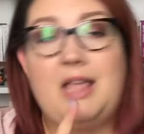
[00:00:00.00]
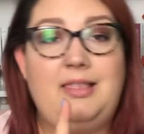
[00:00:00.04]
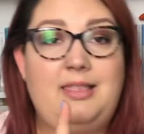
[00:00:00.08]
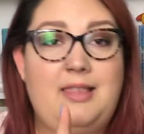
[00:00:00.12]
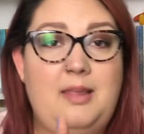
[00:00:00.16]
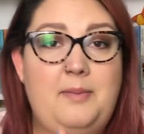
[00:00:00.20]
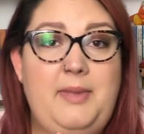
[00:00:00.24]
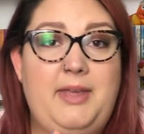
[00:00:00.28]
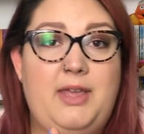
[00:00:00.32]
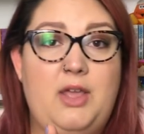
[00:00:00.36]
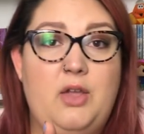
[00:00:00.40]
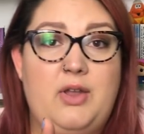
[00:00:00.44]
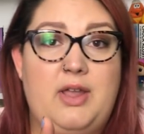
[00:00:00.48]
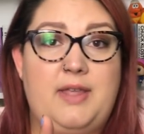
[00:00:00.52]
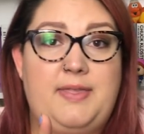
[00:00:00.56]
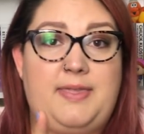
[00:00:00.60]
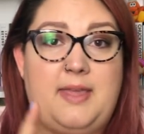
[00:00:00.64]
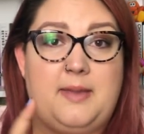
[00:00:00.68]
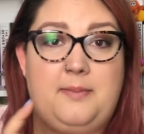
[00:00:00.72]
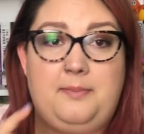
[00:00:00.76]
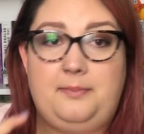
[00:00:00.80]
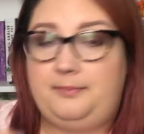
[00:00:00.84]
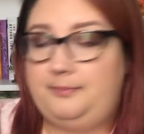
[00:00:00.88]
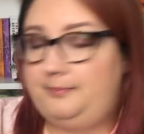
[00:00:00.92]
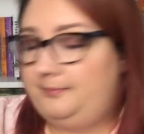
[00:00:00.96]
Let me go get
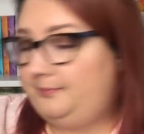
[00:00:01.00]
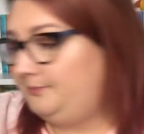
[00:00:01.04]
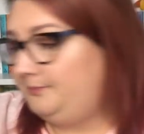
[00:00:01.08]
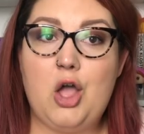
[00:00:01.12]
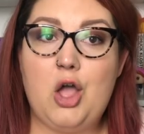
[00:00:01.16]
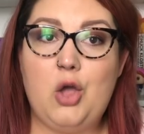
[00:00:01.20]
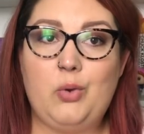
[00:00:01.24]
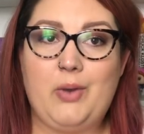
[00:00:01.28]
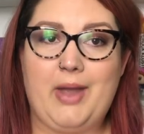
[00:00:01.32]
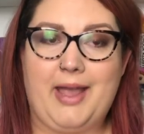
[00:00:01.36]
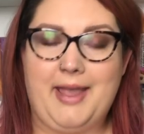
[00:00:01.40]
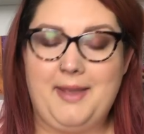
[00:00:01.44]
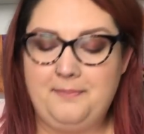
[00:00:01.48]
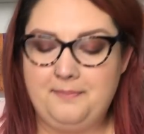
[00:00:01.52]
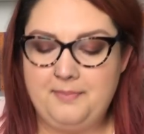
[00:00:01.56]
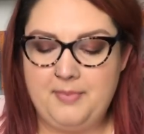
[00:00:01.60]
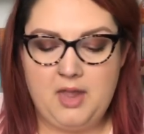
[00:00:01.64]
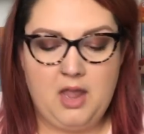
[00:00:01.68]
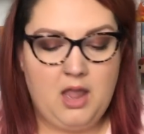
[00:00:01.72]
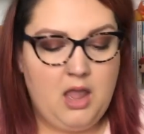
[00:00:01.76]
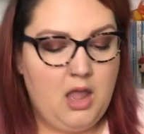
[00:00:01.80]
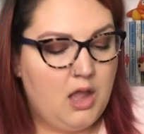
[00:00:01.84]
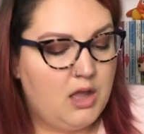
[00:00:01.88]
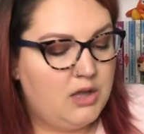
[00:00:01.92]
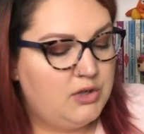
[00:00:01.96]
them. Okay,
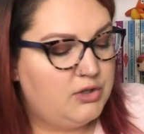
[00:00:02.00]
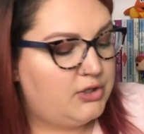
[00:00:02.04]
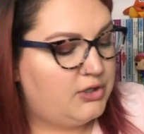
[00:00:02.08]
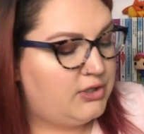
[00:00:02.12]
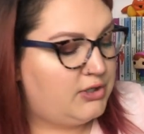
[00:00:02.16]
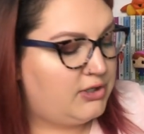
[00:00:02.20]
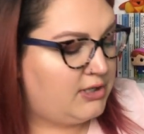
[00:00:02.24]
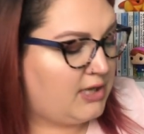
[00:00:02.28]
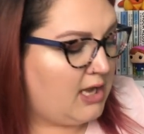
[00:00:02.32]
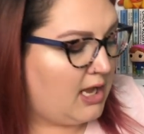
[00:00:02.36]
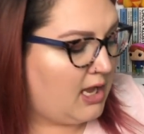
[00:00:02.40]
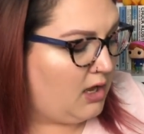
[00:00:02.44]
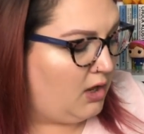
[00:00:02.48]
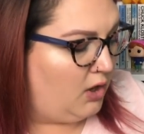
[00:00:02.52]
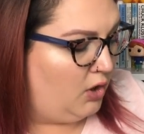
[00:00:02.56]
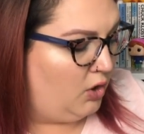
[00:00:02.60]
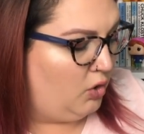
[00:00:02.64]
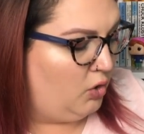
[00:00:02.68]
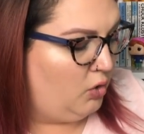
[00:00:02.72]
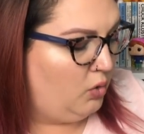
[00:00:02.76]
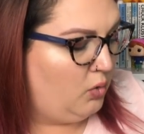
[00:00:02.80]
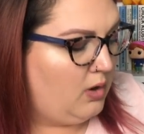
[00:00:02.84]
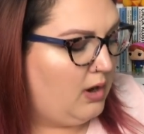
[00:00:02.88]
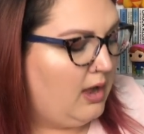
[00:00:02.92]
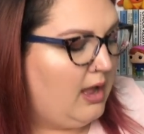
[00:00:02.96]

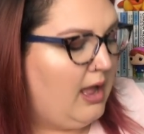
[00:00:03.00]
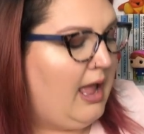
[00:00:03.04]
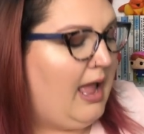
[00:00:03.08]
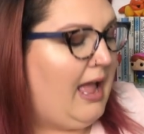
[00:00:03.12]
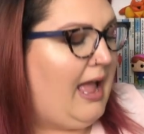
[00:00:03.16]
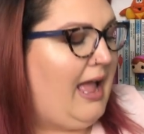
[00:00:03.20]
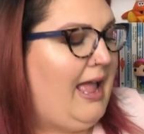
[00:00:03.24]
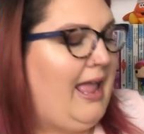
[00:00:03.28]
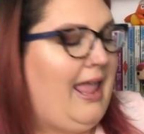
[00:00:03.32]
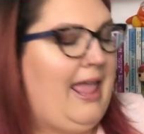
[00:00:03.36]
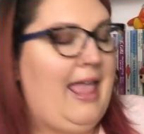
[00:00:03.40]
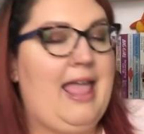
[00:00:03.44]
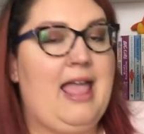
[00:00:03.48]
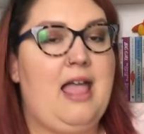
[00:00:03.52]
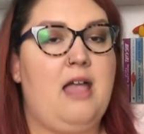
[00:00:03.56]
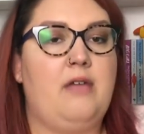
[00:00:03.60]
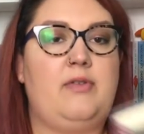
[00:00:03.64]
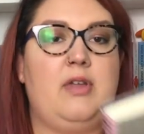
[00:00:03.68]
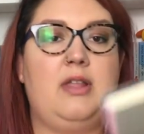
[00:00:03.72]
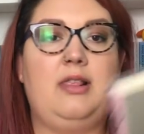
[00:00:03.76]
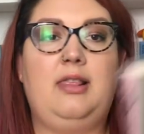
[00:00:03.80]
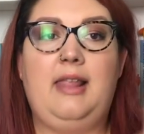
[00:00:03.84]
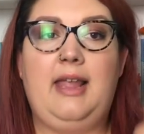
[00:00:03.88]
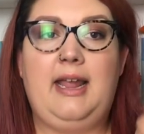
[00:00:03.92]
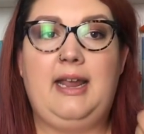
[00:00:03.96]
so I
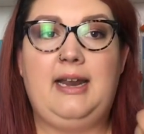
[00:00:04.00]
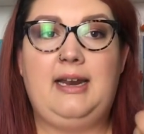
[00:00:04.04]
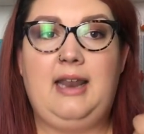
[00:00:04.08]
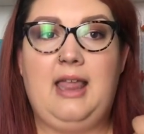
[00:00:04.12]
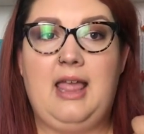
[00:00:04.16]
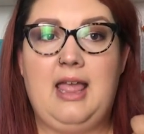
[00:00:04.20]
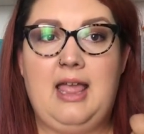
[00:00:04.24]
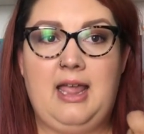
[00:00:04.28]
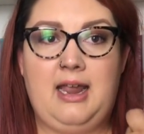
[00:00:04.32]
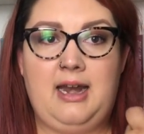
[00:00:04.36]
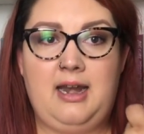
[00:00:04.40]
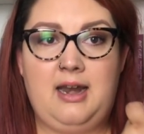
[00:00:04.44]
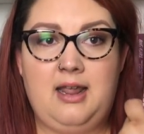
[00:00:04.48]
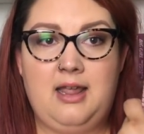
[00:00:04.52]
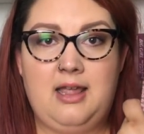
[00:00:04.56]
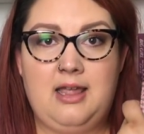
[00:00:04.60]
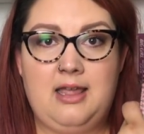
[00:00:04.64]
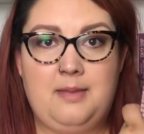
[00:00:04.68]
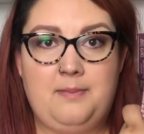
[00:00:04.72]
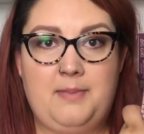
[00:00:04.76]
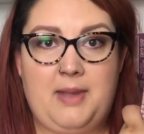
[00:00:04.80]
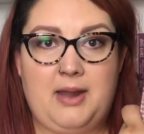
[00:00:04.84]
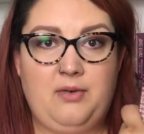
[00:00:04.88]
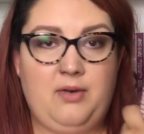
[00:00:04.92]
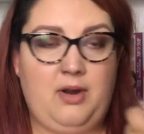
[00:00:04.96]
have Landline
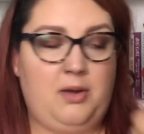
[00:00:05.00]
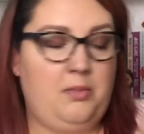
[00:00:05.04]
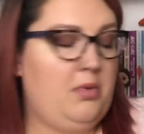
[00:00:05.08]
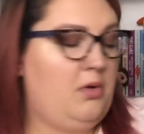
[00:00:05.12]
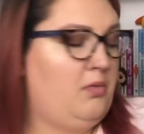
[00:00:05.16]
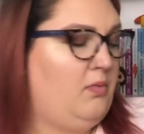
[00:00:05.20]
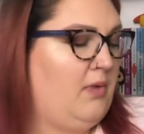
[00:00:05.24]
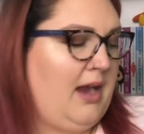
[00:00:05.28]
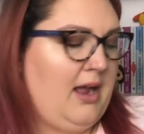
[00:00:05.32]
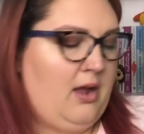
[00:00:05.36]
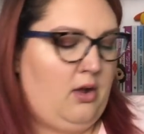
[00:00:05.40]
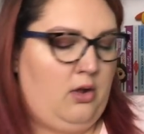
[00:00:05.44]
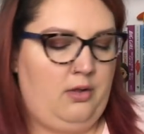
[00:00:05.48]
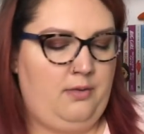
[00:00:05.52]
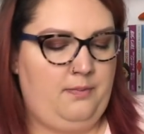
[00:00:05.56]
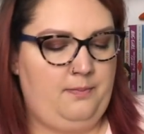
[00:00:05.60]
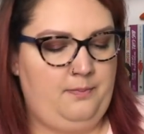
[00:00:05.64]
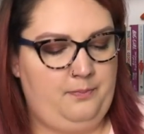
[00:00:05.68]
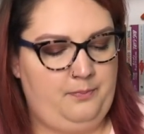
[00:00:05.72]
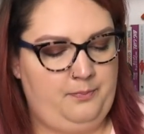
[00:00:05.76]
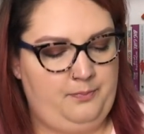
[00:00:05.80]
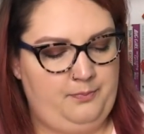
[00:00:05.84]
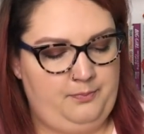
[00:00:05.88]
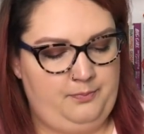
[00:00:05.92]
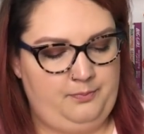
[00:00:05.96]
by Rainbow Rowell,
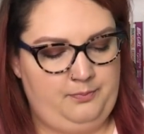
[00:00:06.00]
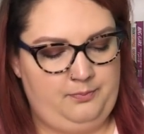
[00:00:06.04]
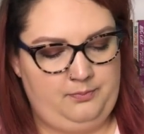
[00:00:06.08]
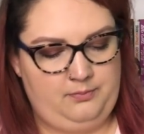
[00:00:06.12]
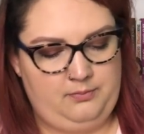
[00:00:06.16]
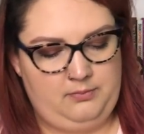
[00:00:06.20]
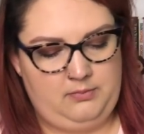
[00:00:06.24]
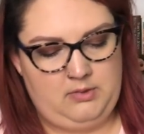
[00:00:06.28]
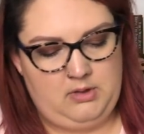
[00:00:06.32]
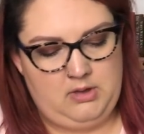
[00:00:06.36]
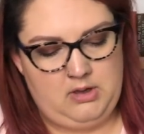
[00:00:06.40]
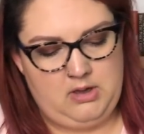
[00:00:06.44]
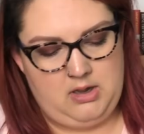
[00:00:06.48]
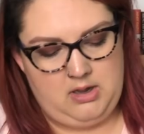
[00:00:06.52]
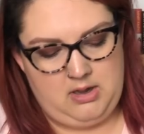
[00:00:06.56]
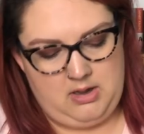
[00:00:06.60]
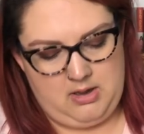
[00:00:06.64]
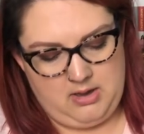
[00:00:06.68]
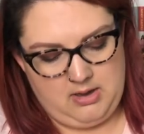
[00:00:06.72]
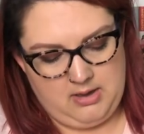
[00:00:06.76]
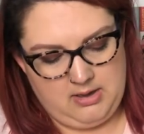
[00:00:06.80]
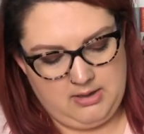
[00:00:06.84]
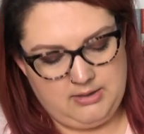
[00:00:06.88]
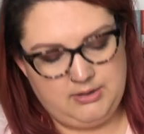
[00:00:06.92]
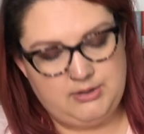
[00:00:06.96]

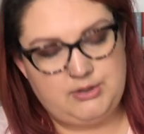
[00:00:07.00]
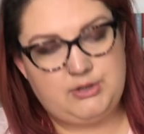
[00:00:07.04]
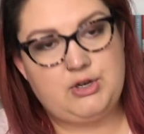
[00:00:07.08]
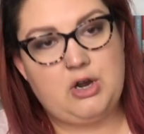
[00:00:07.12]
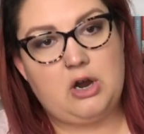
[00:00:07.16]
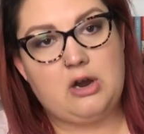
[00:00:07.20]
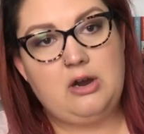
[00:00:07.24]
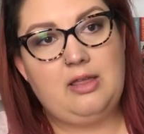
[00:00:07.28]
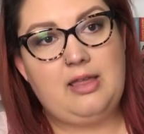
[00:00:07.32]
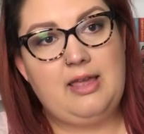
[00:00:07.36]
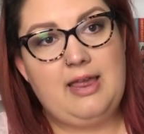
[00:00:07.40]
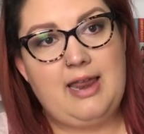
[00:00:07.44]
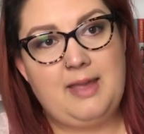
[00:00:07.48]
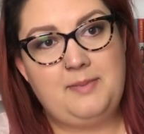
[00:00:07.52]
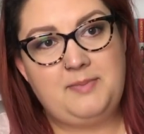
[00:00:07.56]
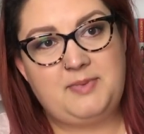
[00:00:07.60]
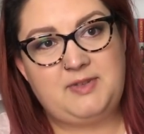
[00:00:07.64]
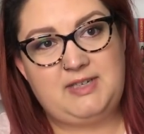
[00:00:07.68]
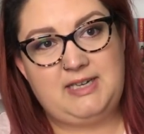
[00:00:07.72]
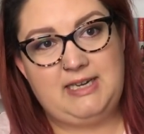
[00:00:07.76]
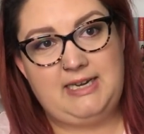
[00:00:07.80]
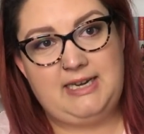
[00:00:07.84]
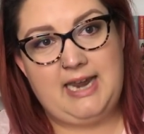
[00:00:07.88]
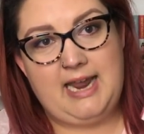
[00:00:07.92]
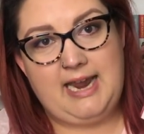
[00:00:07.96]
Scarlett
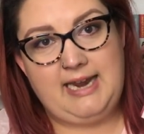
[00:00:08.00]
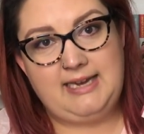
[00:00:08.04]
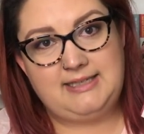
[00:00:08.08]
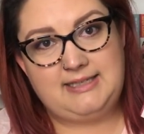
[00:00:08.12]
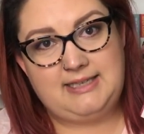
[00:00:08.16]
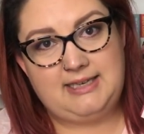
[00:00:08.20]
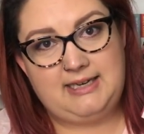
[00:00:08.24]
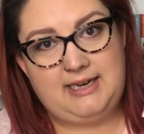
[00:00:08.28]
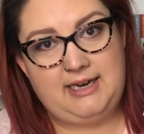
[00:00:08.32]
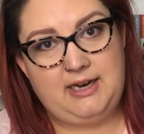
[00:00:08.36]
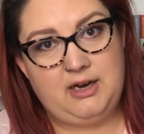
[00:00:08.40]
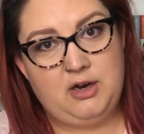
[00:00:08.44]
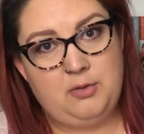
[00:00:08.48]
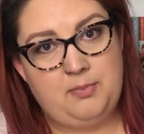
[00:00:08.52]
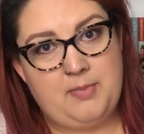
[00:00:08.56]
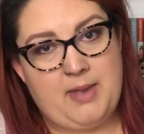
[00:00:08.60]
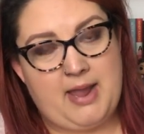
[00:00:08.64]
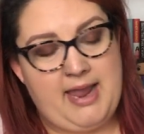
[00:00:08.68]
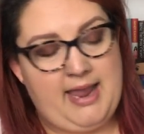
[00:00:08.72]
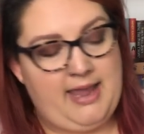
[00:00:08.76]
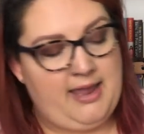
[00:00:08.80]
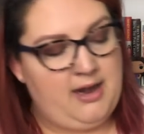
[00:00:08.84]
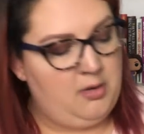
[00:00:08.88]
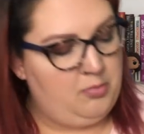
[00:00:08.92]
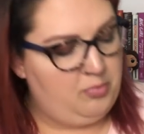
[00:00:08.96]
Epstein Hates It Here
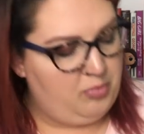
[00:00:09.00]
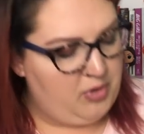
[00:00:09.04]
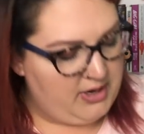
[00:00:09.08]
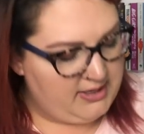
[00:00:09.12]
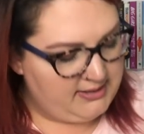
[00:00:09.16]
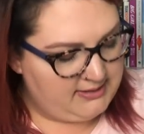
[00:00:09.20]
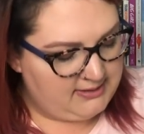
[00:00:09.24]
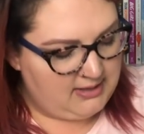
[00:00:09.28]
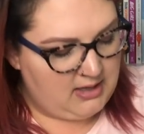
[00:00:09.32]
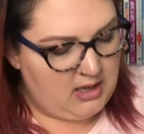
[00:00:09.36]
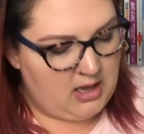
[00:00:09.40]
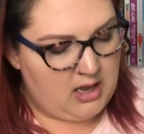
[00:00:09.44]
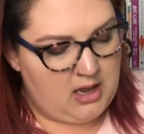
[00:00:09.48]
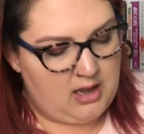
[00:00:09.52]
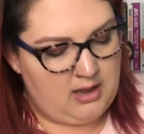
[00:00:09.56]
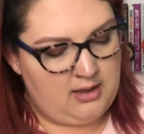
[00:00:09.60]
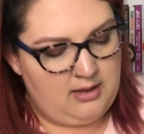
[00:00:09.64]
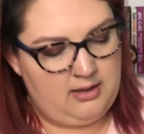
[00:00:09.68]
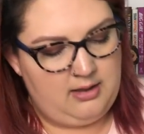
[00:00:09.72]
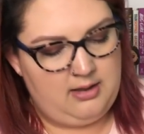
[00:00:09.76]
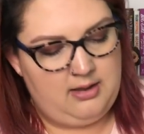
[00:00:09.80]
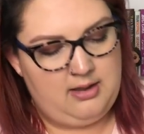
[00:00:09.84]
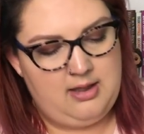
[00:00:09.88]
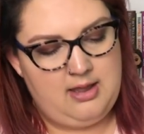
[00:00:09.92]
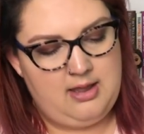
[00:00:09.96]
by Anna Breslaw,